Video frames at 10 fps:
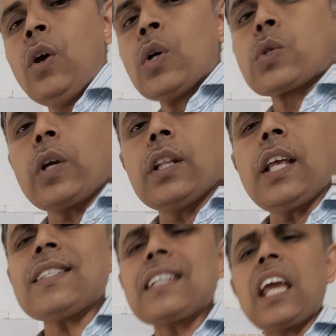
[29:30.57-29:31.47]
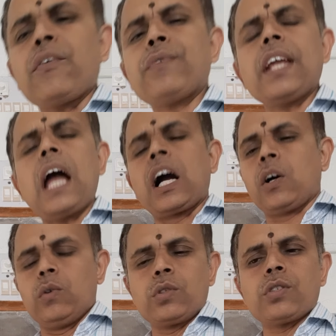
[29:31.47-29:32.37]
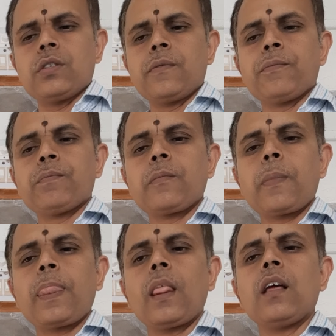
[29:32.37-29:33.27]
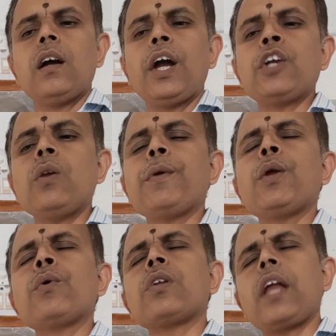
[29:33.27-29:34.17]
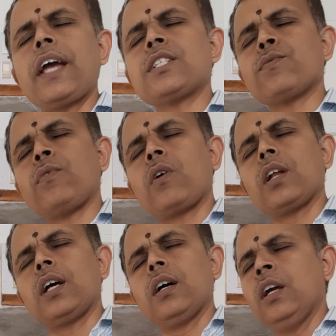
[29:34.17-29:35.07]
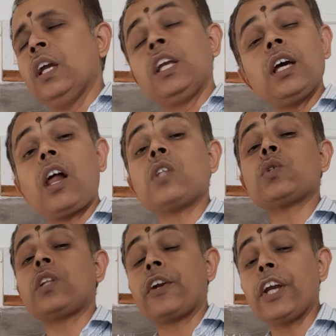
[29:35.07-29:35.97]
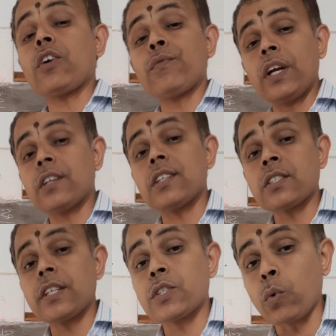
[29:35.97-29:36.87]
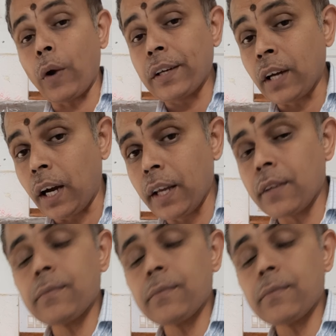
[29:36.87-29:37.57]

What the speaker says: So in this FD account, it will be utilized for here also the rate of interest is quite high.